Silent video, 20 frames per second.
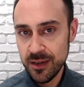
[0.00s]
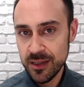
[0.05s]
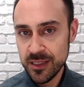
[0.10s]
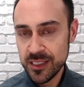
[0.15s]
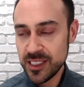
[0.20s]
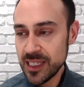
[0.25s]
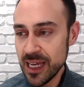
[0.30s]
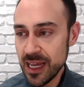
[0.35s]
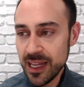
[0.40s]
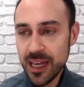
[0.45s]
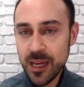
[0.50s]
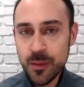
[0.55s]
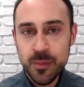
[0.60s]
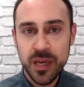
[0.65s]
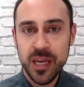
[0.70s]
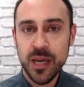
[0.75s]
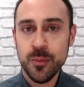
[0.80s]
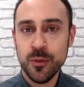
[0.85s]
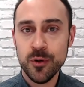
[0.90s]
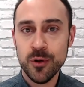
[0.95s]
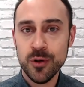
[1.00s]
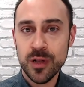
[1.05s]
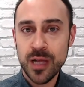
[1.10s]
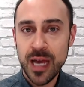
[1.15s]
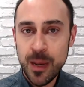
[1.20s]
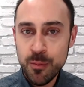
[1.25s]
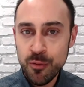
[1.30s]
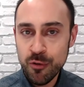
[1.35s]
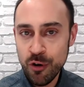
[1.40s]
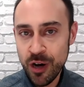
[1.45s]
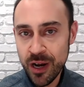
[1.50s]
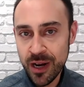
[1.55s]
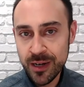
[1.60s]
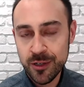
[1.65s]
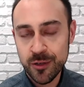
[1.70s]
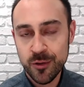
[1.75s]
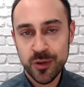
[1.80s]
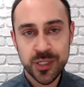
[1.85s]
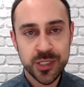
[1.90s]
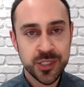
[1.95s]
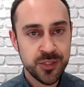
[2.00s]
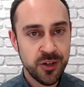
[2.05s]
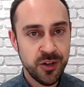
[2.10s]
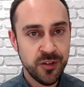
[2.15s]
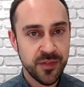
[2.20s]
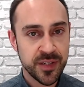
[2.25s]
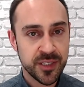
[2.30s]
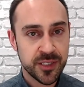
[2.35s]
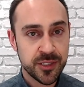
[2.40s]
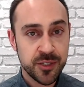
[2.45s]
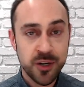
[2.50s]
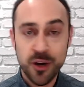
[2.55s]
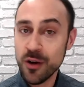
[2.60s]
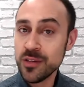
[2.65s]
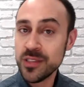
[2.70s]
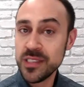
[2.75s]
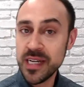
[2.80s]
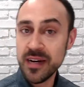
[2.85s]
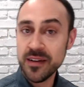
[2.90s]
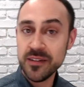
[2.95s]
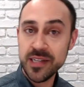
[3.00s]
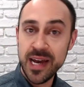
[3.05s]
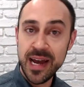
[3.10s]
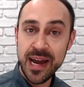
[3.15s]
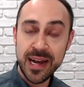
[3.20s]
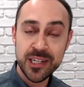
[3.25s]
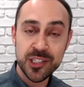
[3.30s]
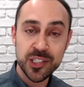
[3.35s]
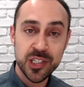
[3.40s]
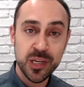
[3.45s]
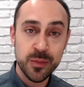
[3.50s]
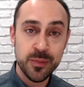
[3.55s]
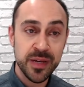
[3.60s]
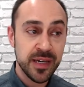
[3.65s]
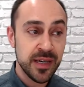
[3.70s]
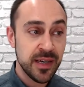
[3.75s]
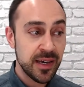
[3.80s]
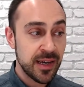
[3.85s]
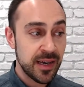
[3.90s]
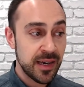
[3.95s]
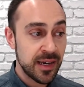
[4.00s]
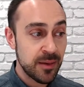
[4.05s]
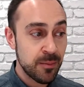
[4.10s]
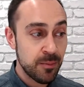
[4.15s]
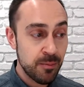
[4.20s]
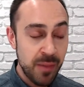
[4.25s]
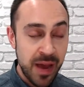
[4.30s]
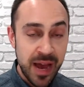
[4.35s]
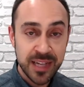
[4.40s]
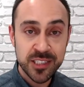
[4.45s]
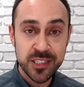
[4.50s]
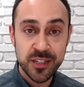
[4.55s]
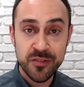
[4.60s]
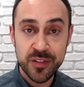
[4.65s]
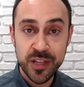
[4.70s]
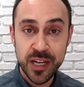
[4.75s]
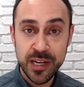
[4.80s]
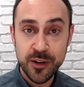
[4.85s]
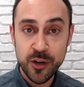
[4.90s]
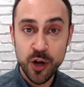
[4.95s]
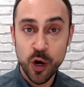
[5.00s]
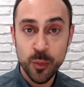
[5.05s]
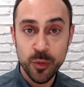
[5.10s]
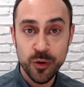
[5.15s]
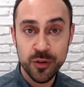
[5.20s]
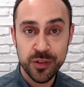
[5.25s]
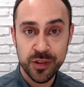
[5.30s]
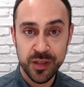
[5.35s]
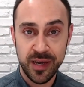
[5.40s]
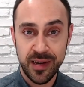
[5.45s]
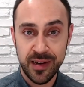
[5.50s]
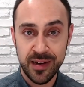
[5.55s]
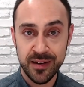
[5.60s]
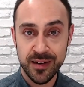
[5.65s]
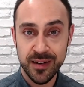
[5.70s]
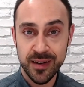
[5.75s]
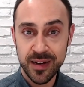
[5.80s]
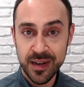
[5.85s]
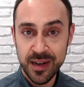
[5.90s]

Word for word: selling people a product or a service turns out to actually be a massively noble thing,